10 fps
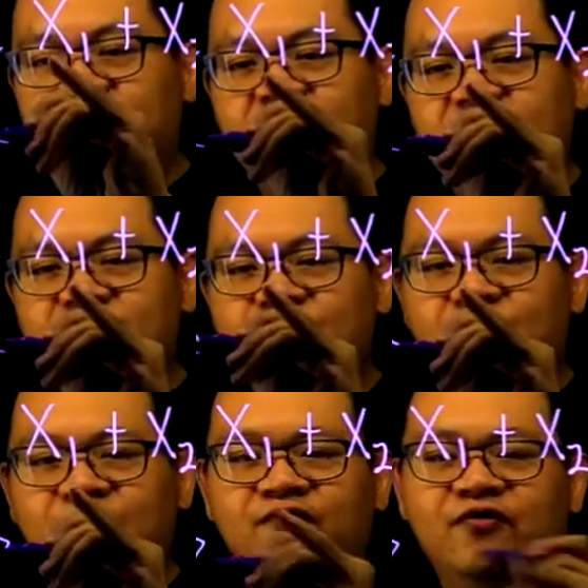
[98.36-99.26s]
is to
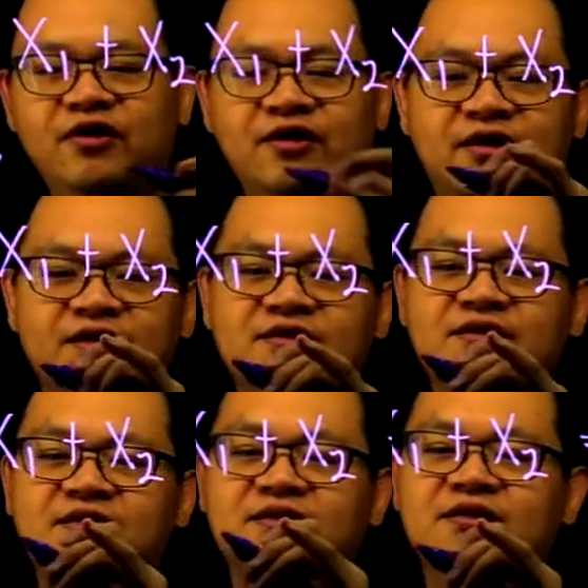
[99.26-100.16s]
convert
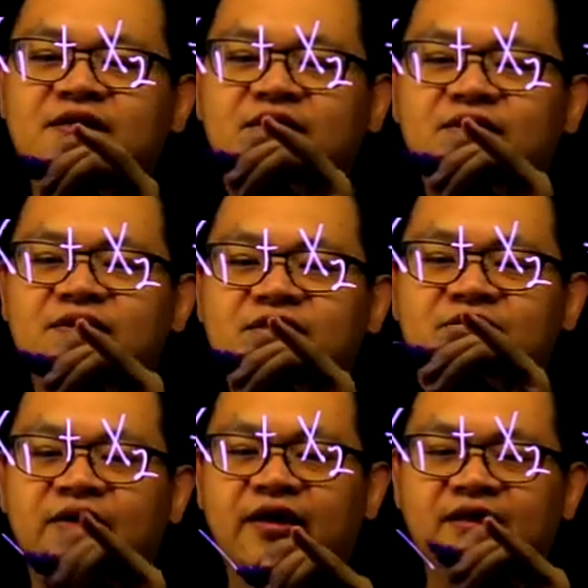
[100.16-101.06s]
this
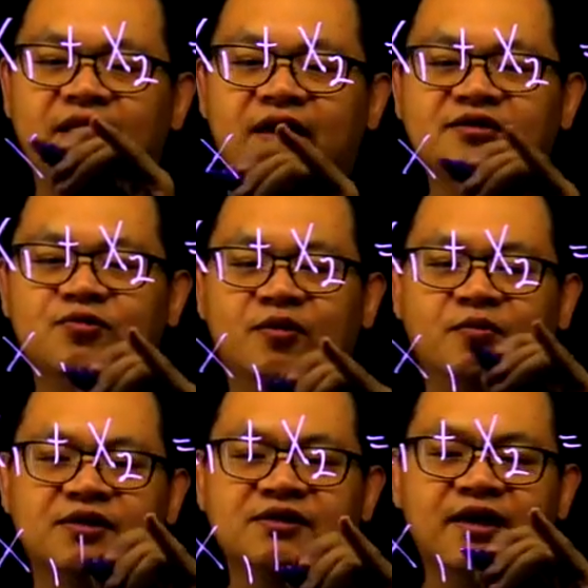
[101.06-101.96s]
constraint x1
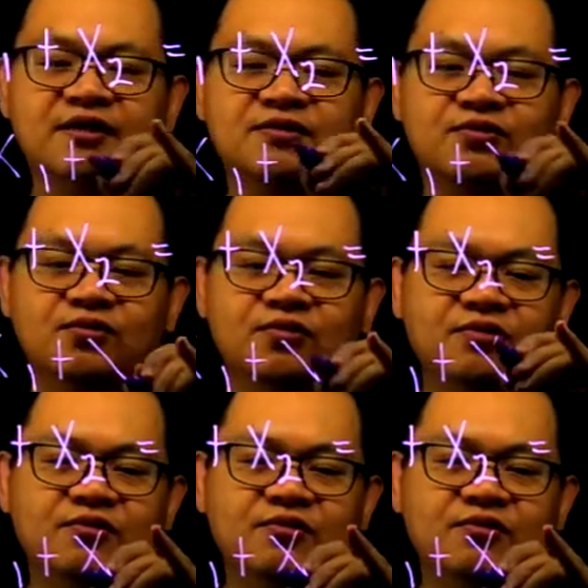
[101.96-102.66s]
plus x2